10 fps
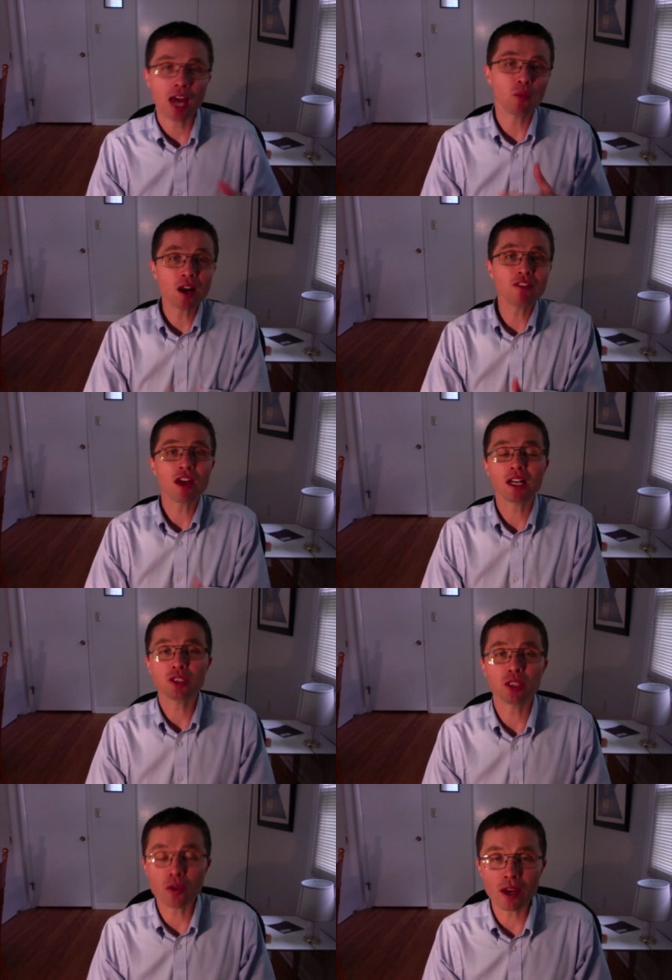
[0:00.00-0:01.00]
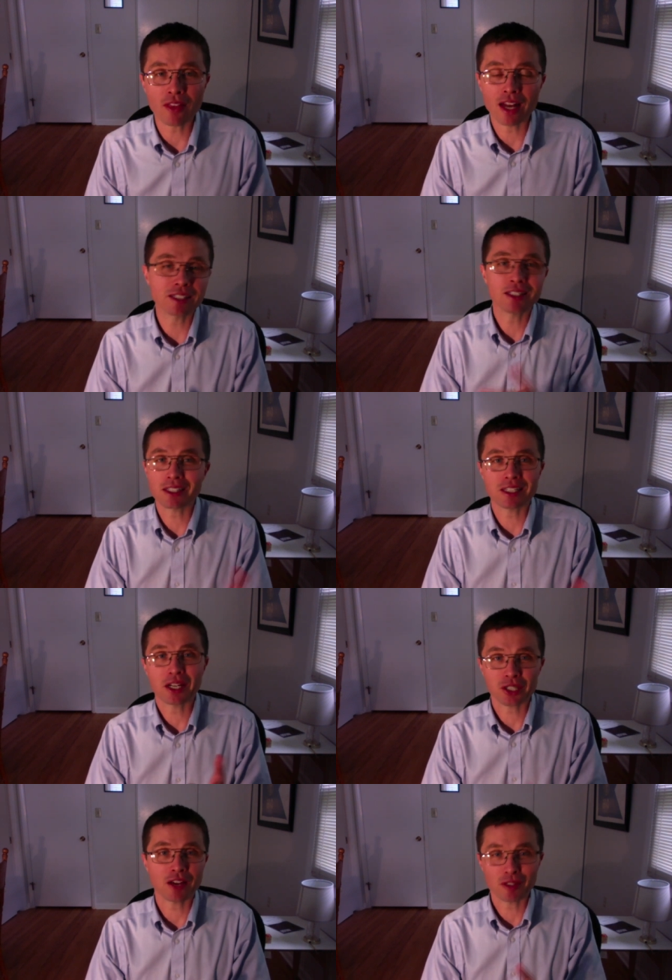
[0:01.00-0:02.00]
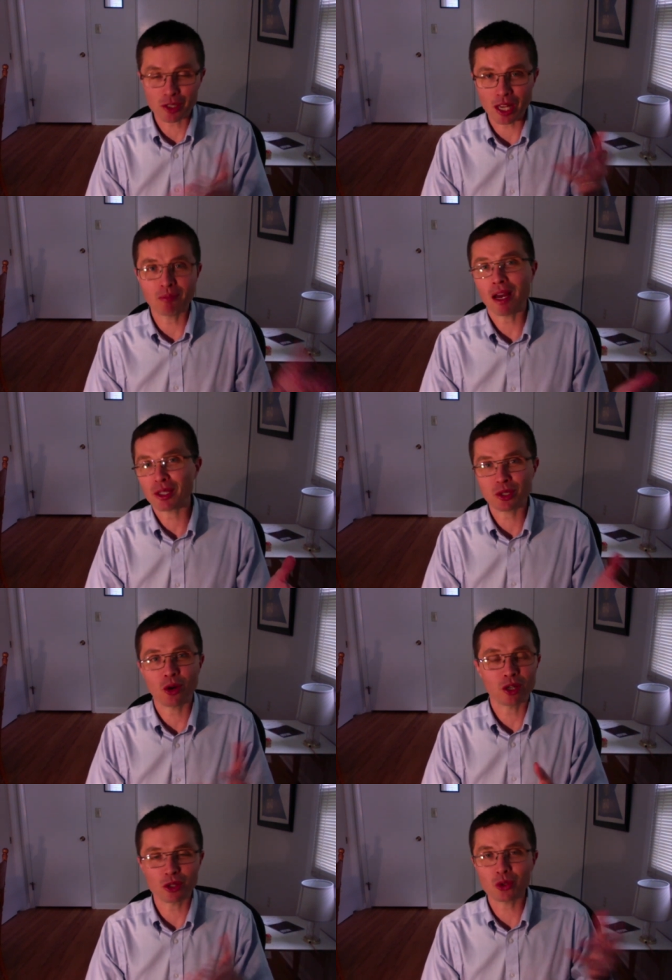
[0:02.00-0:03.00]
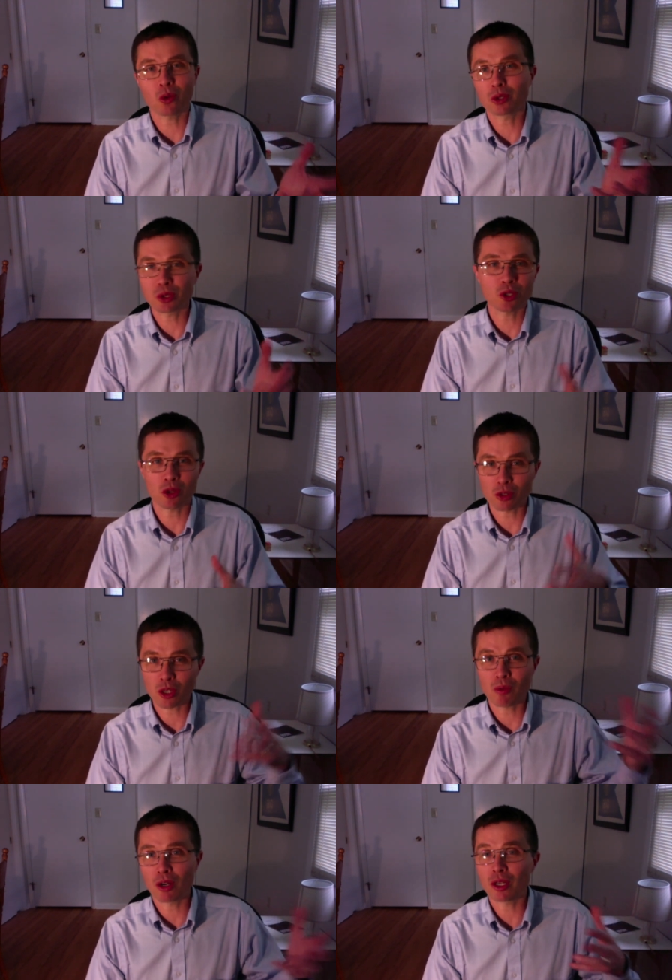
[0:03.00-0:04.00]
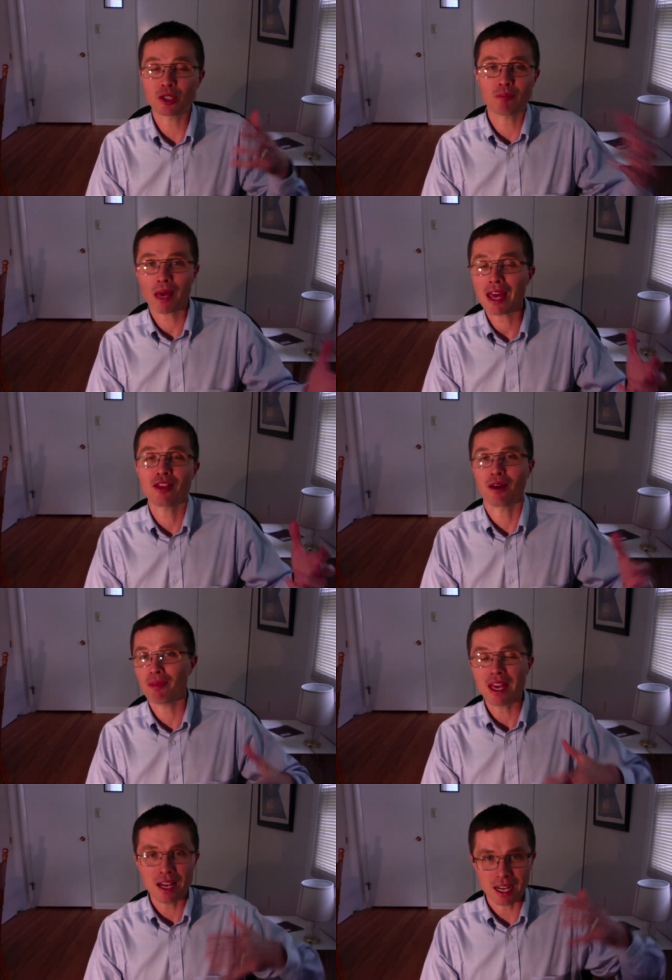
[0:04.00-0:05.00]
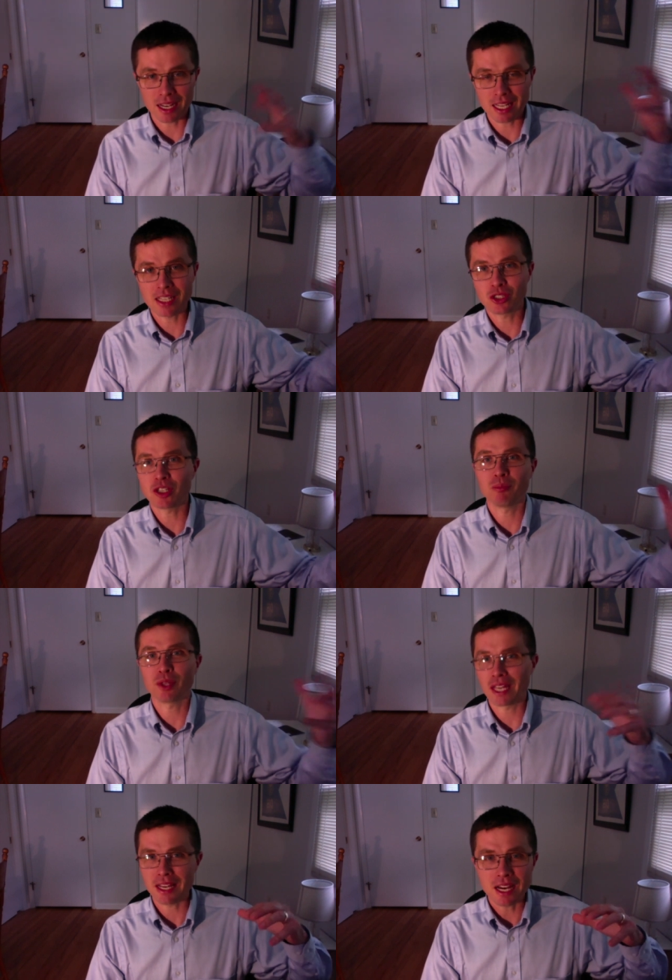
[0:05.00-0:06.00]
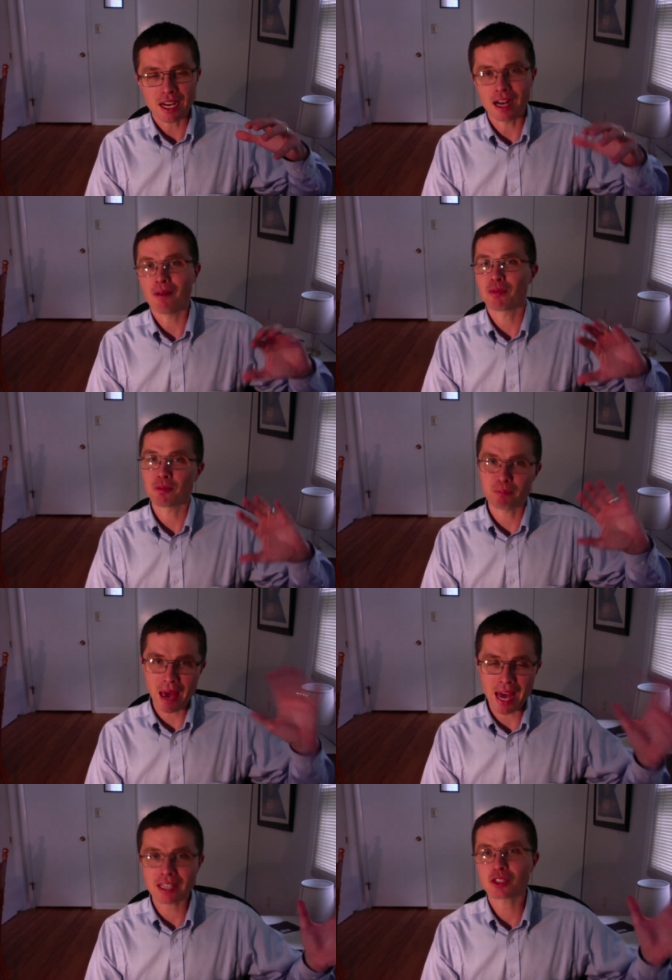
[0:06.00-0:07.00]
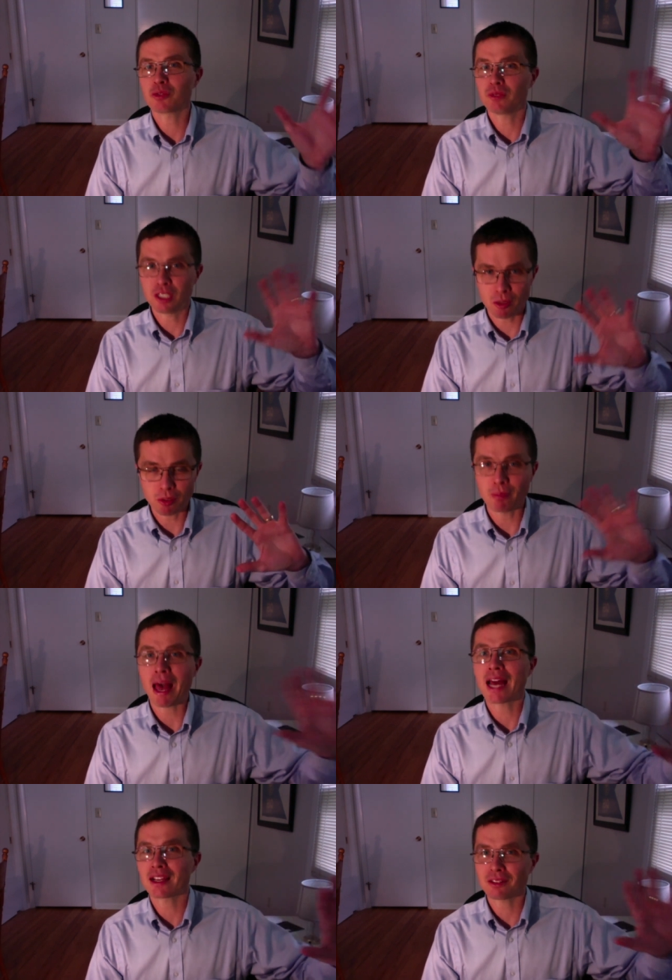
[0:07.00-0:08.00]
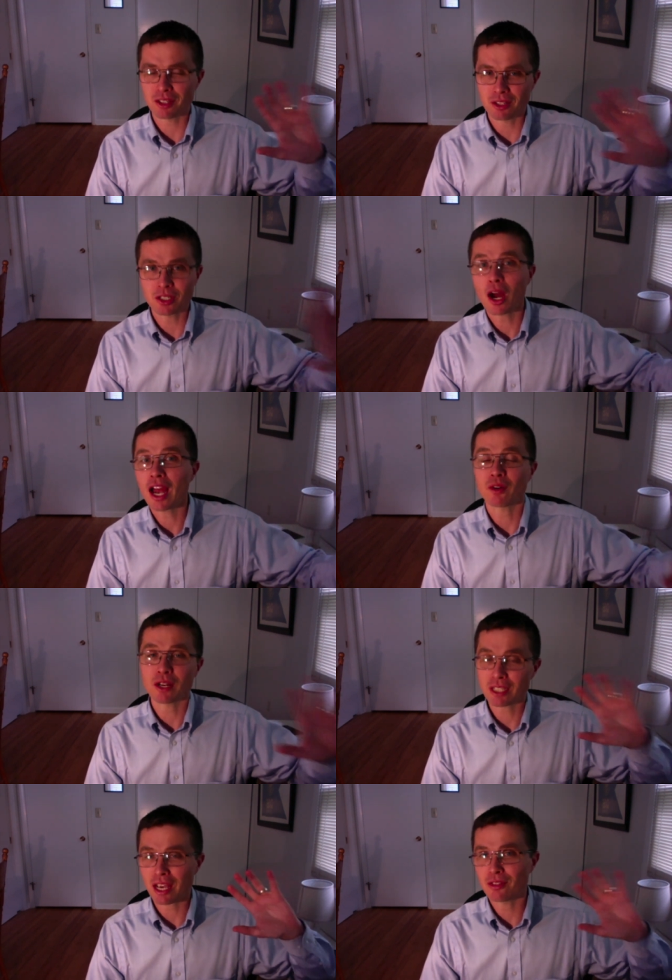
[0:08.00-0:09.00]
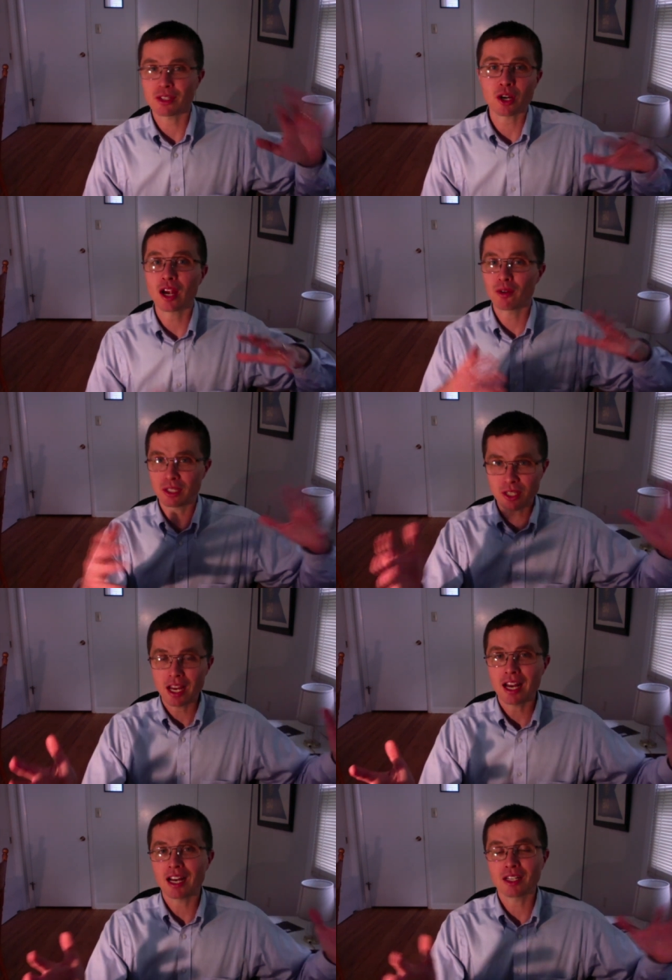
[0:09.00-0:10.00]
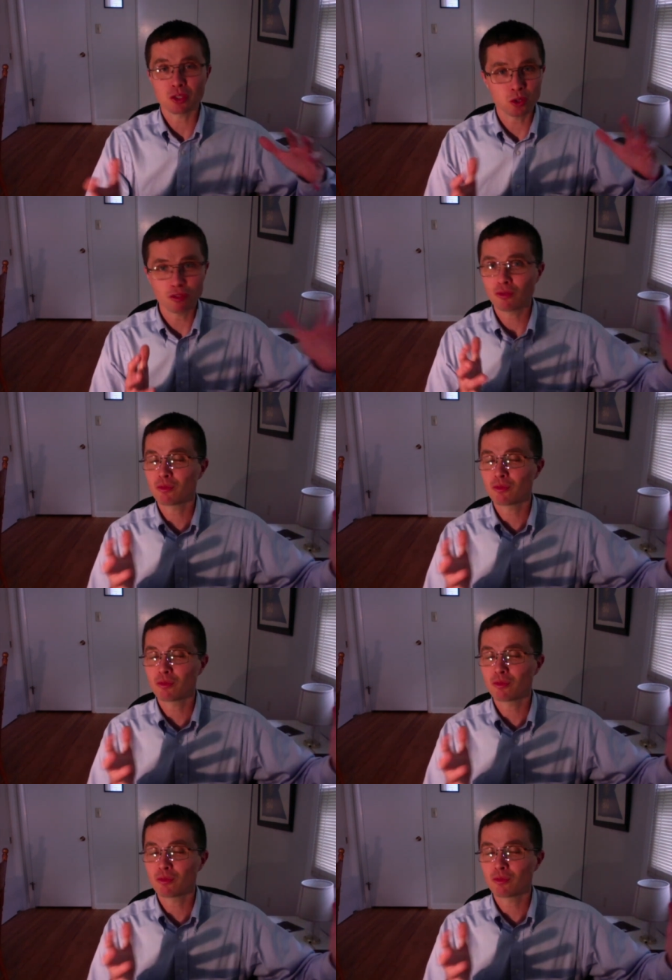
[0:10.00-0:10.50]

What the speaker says: And one advantage to doing that is he doesn't actually have to send Macedonian soldiers to those communities and pay them. He simply backs diplomatically the tyrant, and the tyrant sort of